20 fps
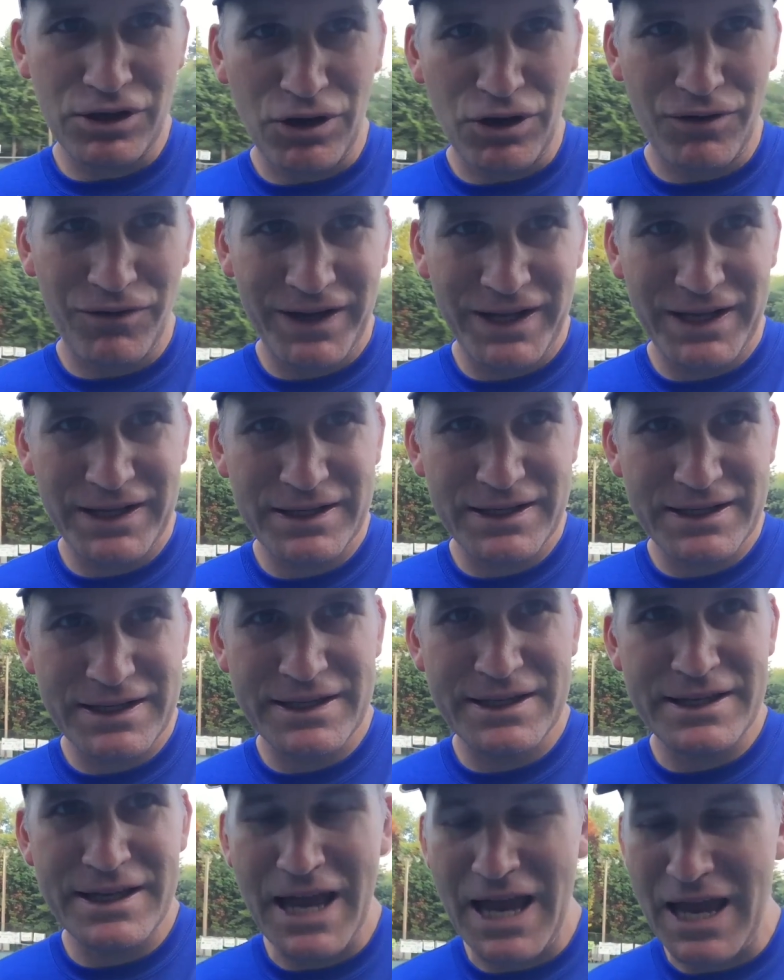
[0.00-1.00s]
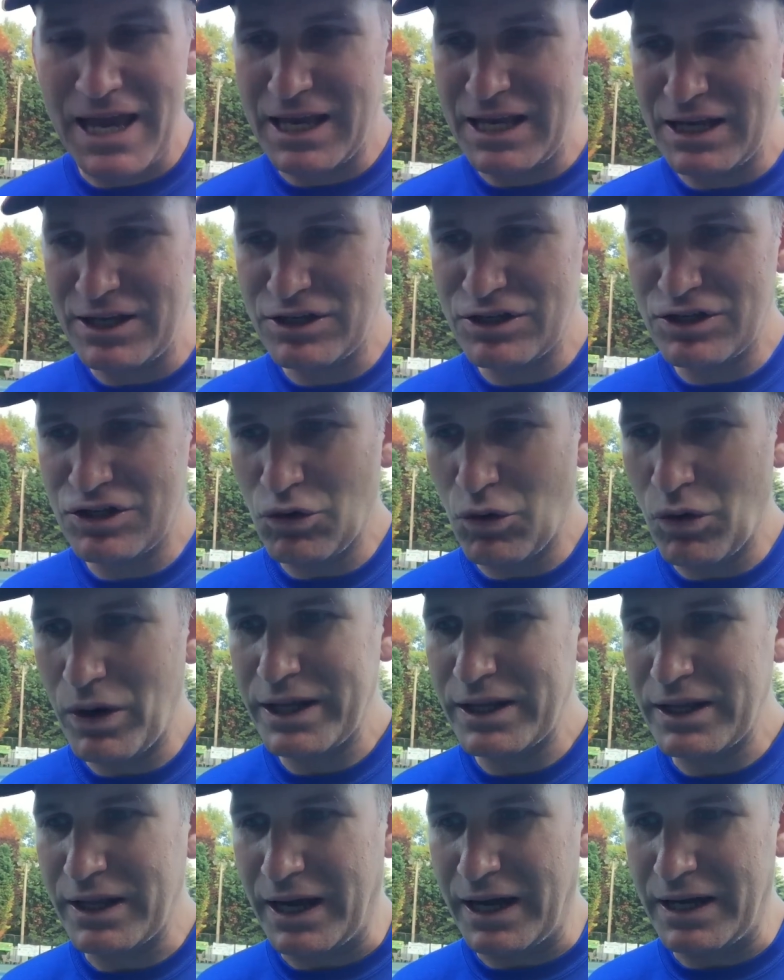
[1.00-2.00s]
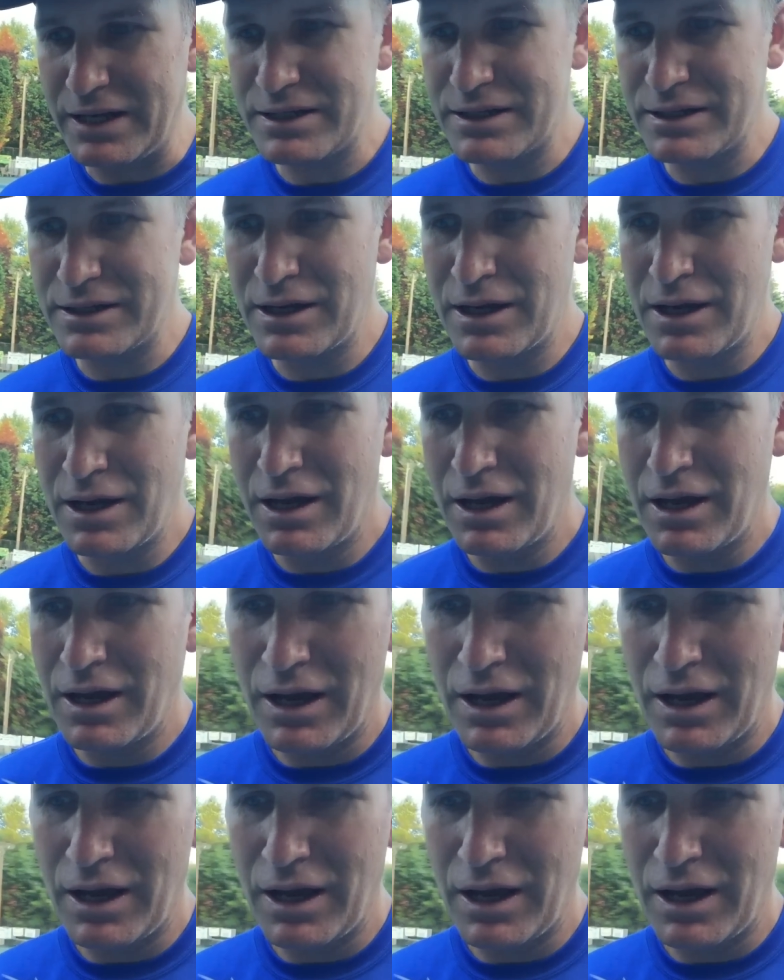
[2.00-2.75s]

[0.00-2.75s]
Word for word: Serving Snake. He's joined us.